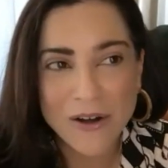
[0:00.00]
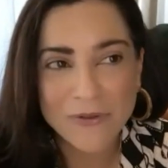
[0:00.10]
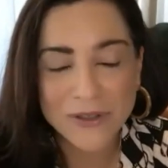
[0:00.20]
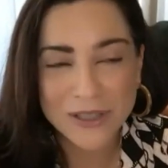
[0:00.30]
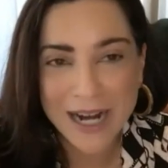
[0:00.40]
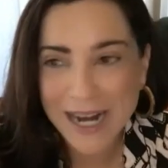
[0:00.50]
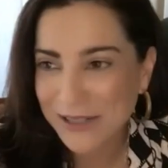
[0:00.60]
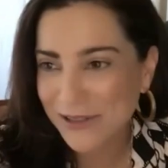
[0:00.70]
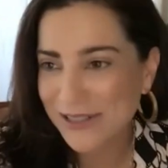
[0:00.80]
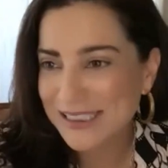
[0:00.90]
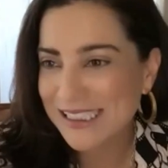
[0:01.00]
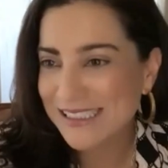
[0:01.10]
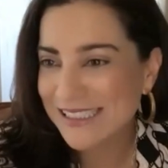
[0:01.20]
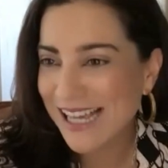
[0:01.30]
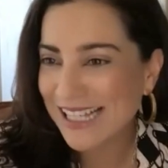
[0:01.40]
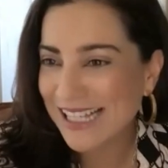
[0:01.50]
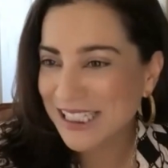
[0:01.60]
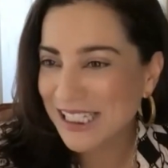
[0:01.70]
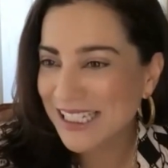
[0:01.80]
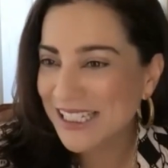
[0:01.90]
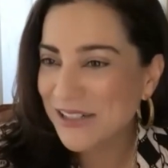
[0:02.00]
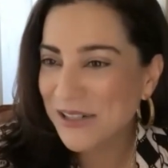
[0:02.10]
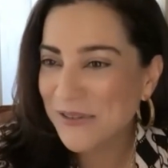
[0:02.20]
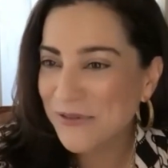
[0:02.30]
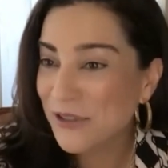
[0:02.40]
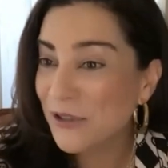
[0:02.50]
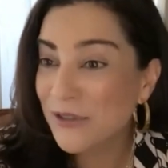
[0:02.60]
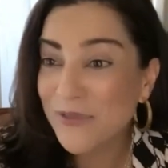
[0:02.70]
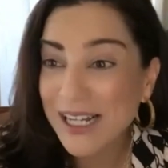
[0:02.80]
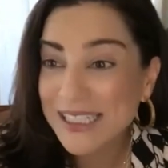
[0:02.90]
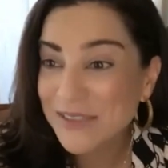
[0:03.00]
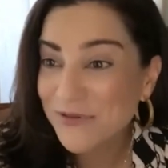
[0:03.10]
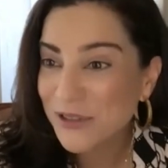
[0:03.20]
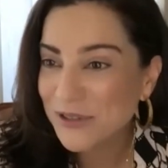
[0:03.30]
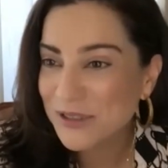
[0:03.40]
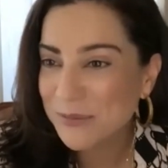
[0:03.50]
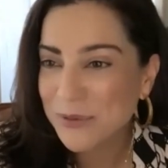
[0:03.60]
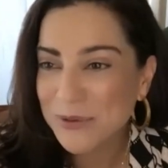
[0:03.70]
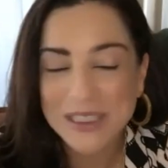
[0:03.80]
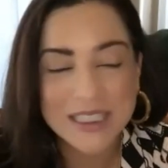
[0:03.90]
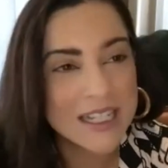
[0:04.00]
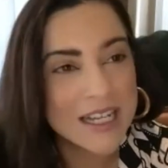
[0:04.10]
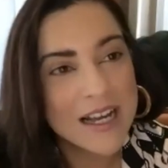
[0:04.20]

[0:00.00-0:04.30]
for Congress and asking, you know, for your advice and for your support.